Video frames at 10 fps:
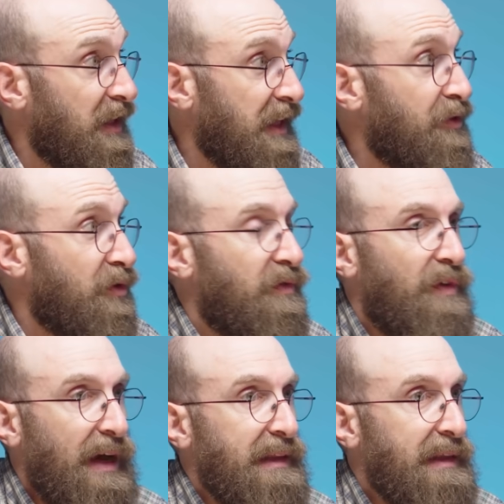led you to
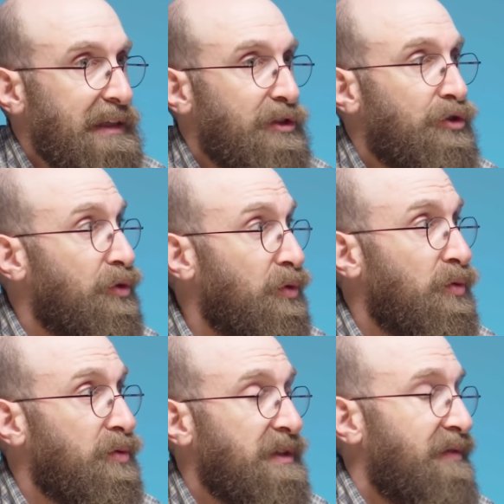find these
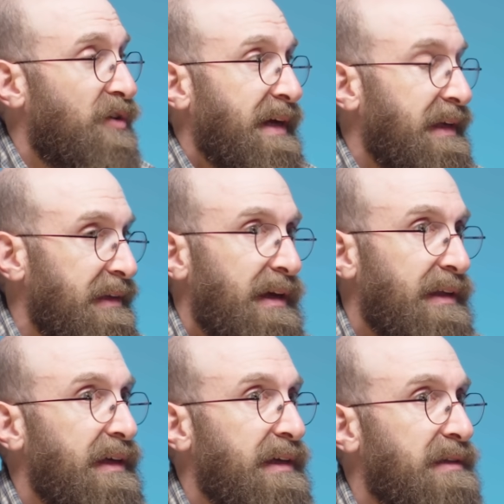two safe cracking
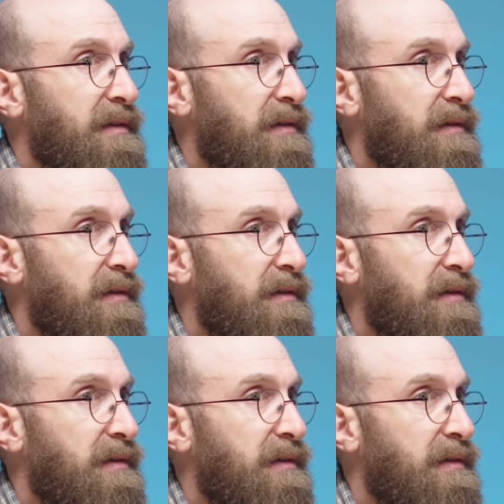techniques?